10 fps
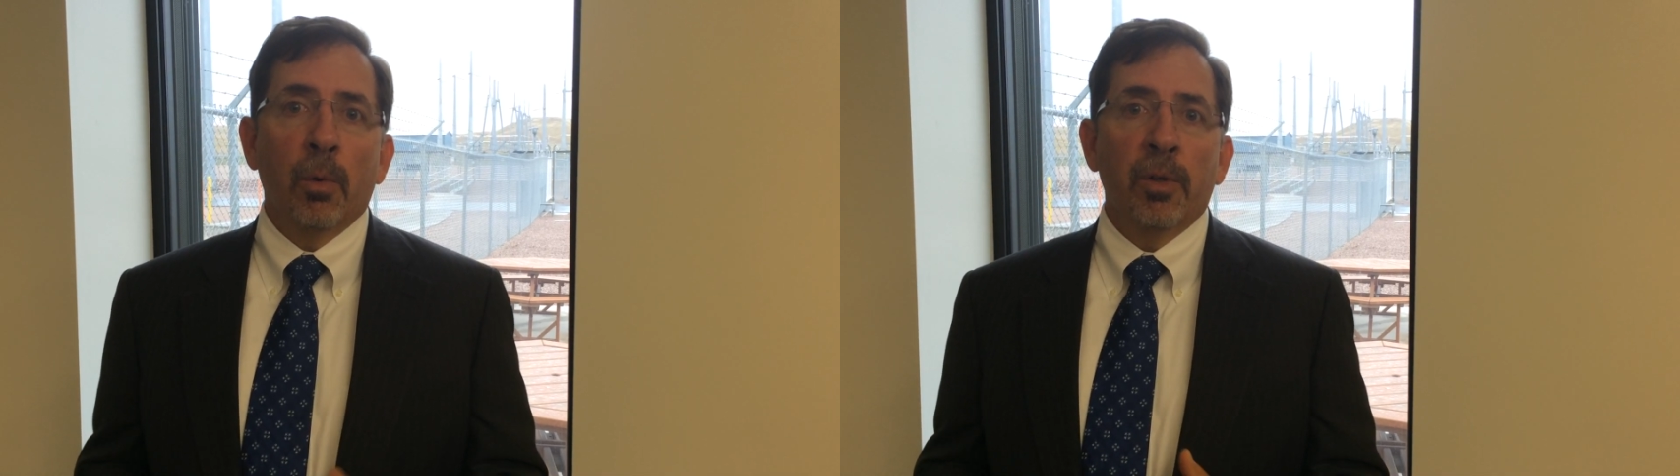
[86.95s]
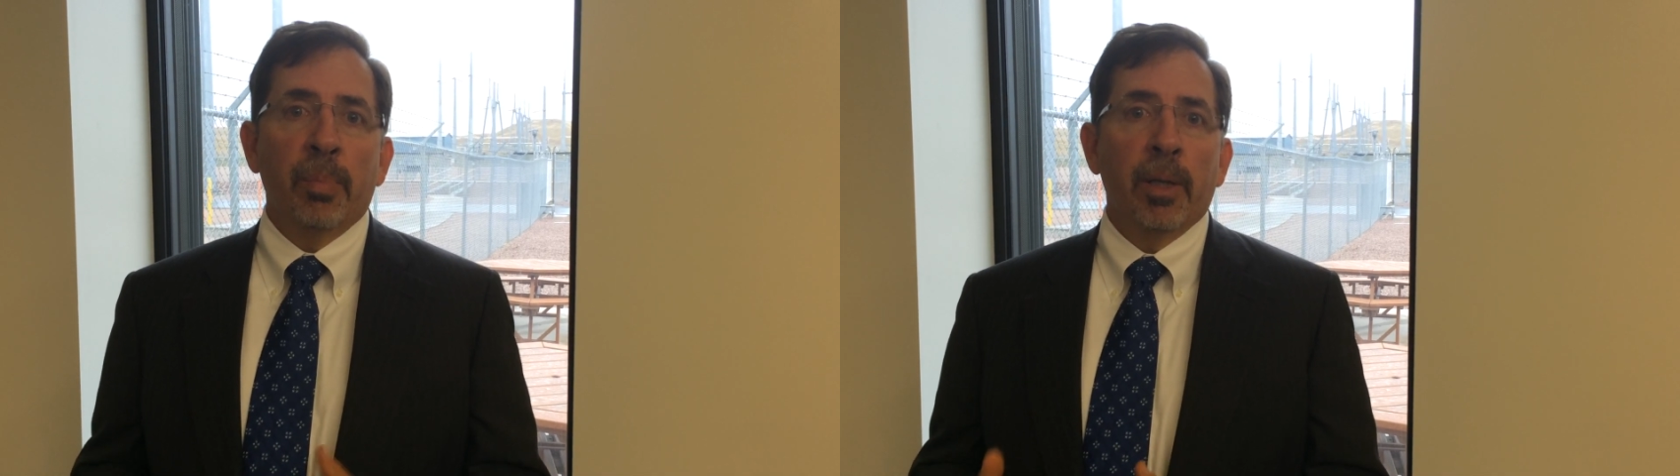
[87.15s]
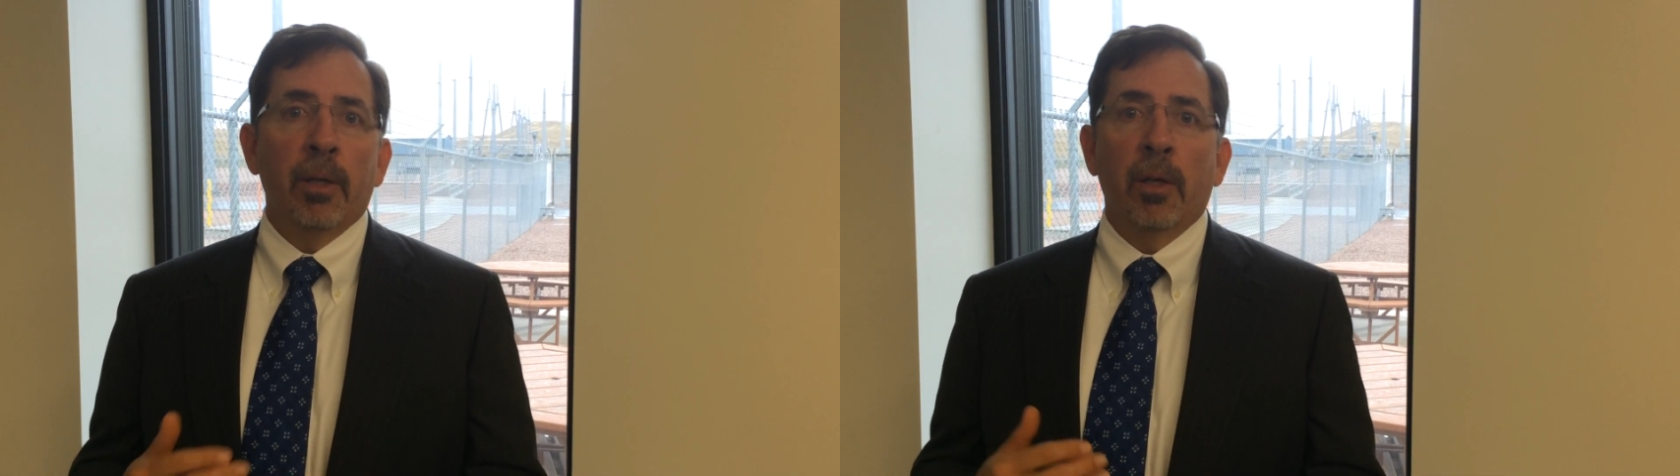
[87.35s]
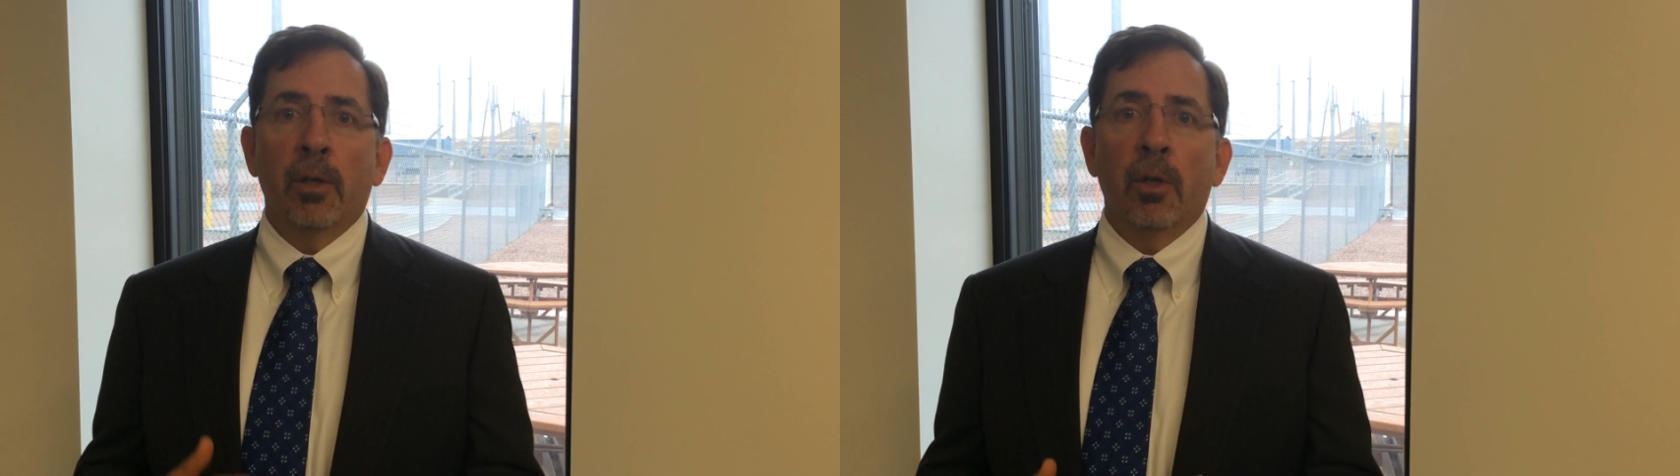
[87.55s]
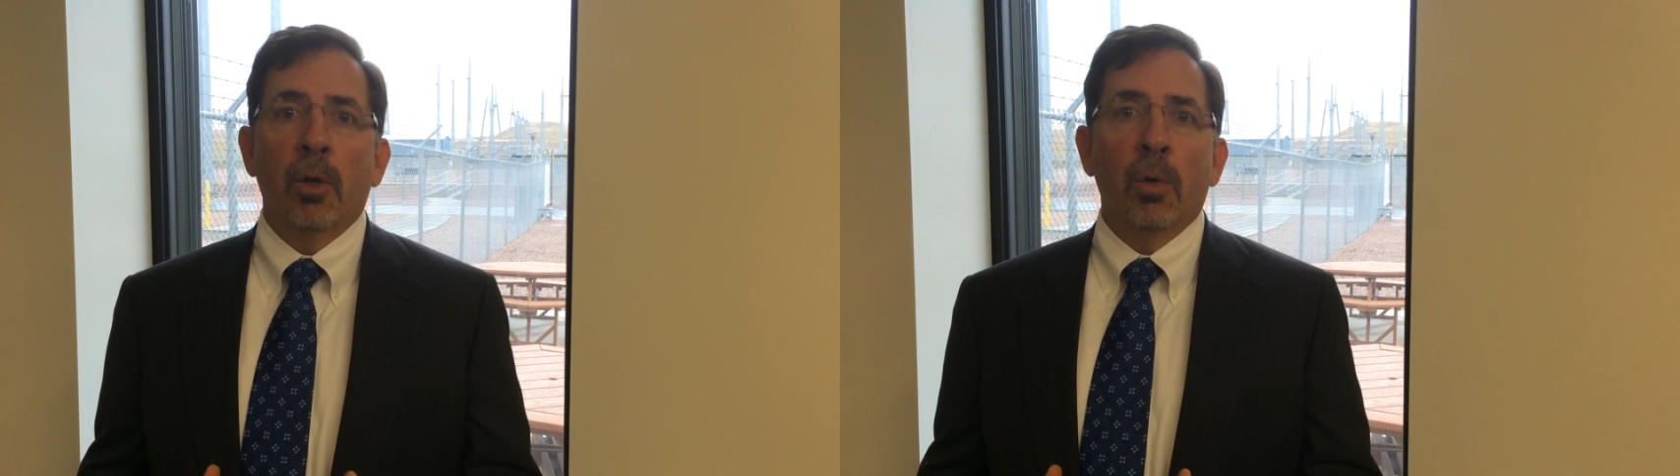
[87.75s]
or depend
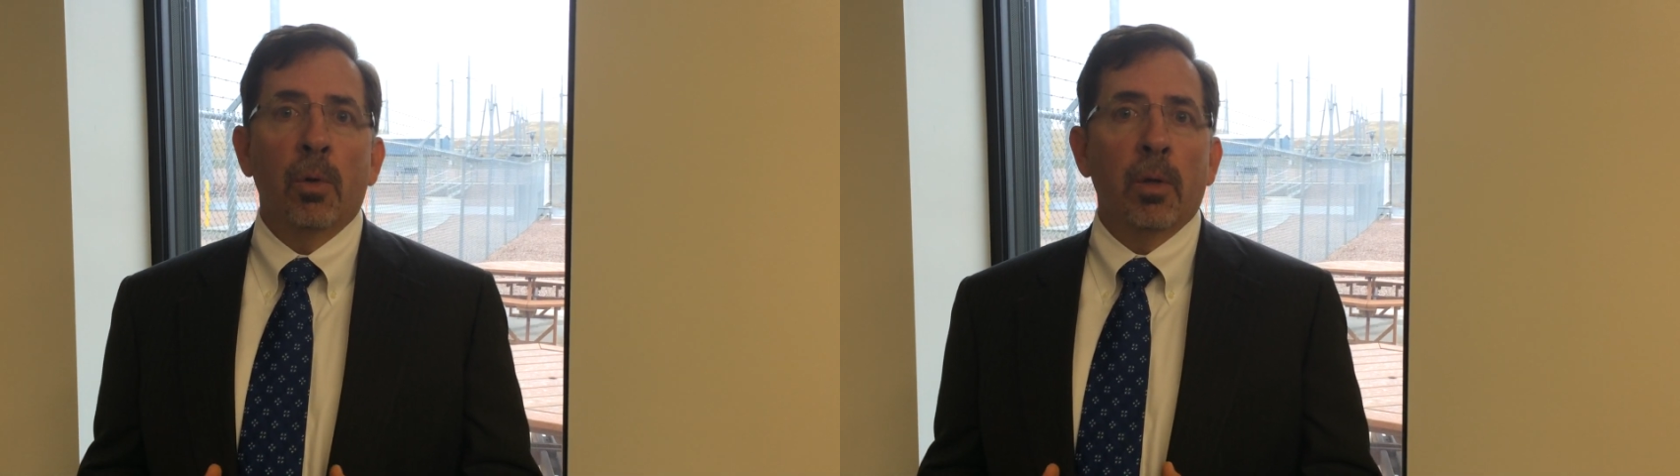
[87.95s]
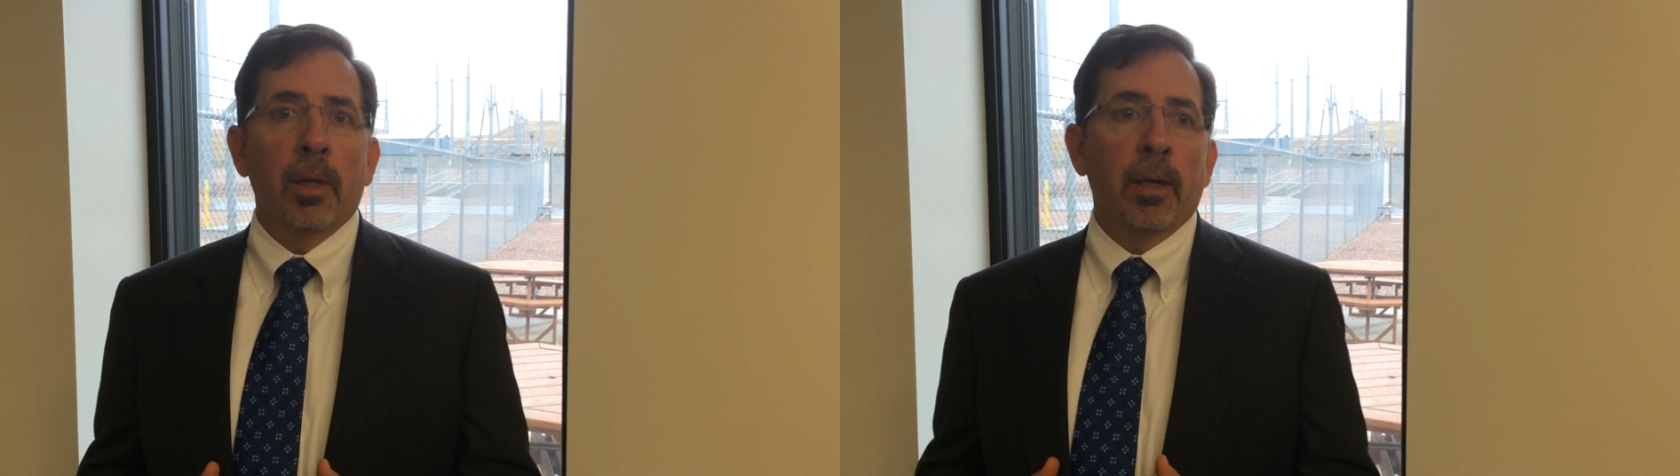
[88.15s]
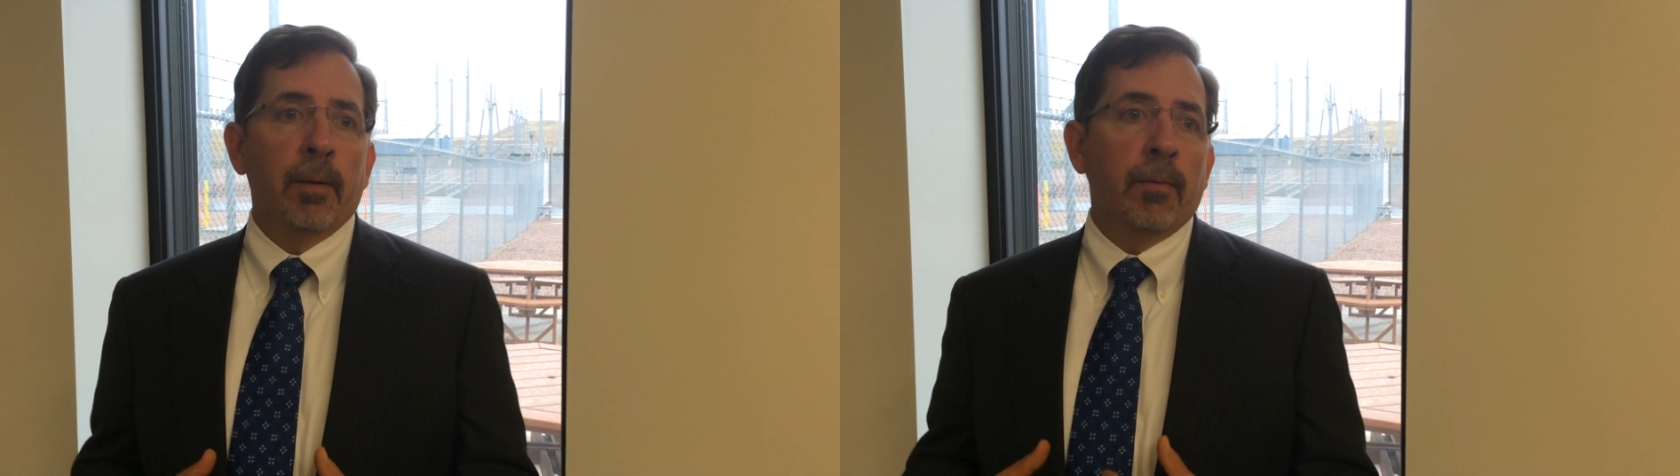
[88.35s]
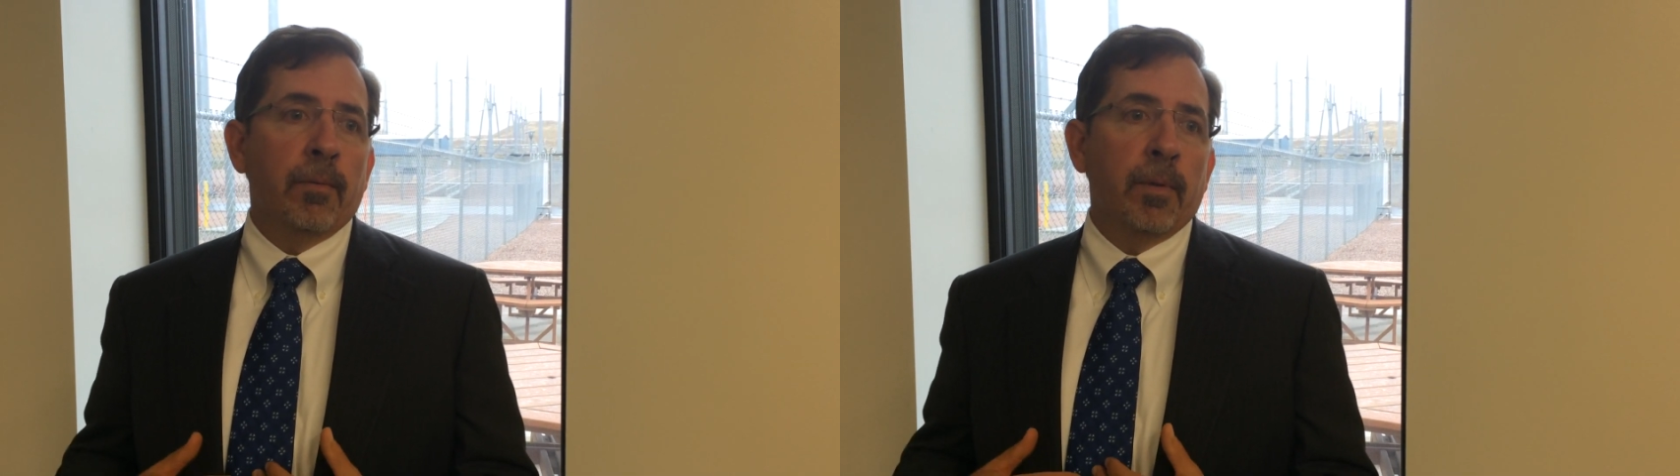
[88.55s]
on coal uh,